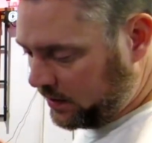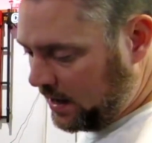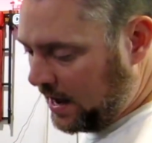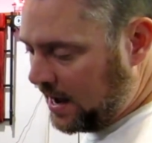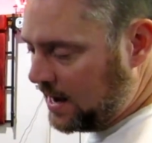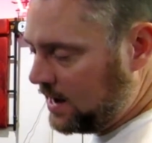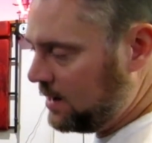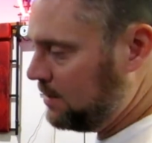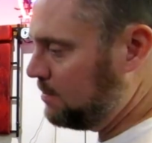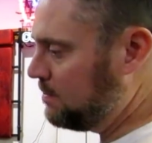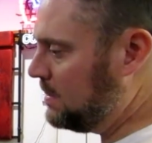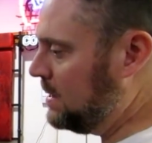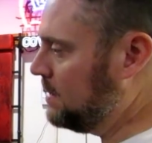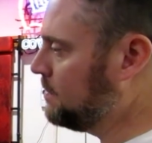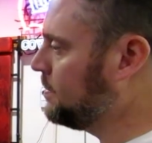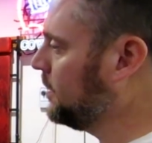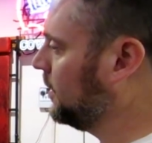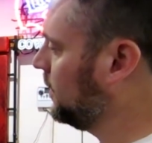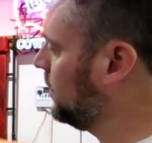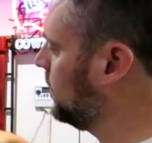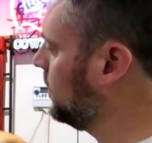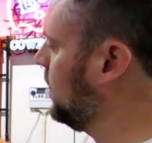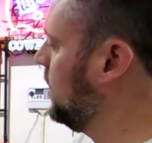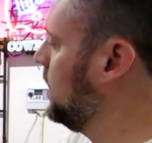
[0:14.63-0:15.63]
the A and B
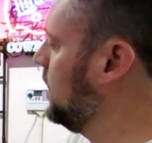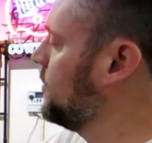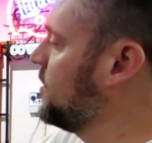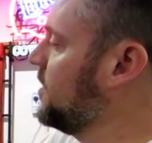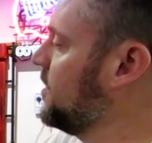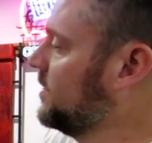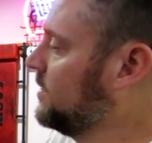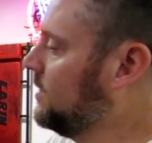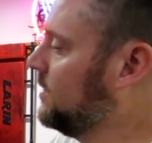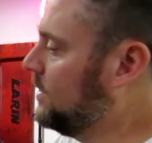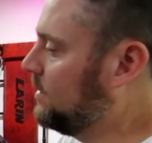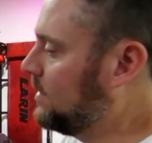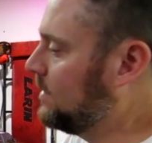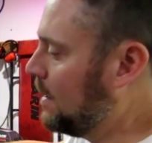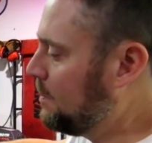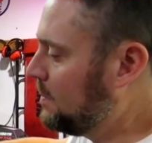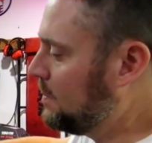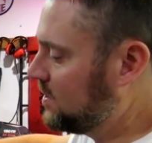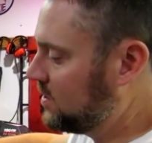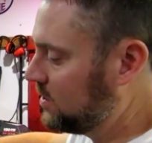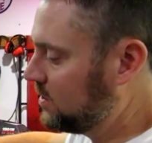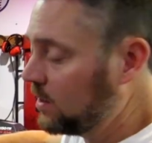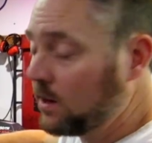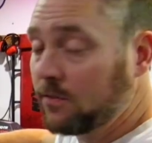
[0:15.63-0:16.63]
pillar and around the
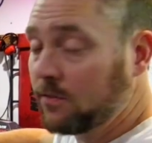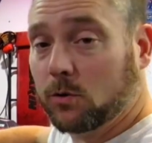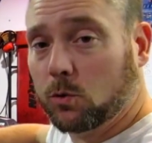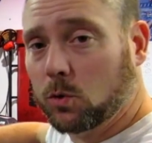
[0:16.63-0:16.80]
T-top itself,